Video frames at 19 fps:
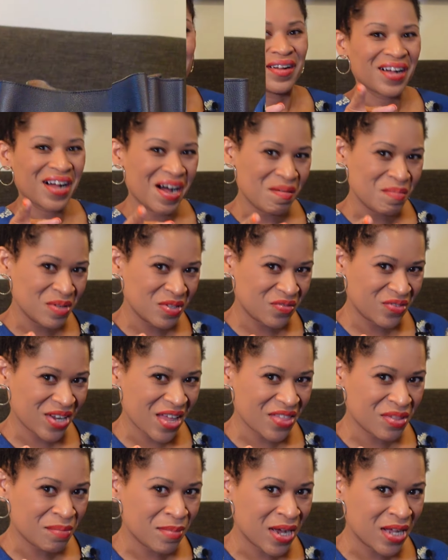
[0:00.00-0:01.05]
I almost
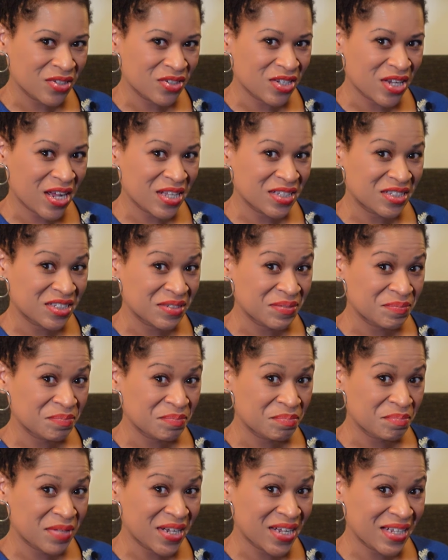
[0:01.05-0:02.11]
forgot the mod shots,
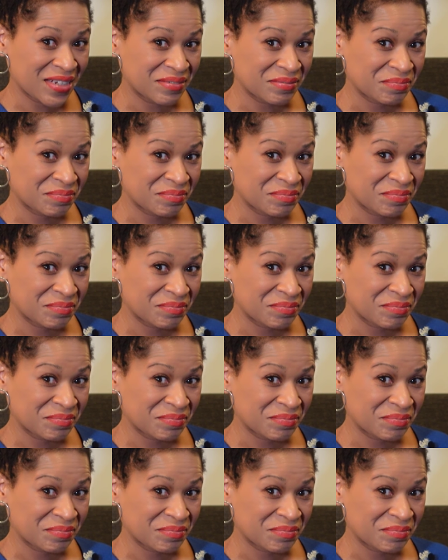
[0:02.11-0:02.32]
but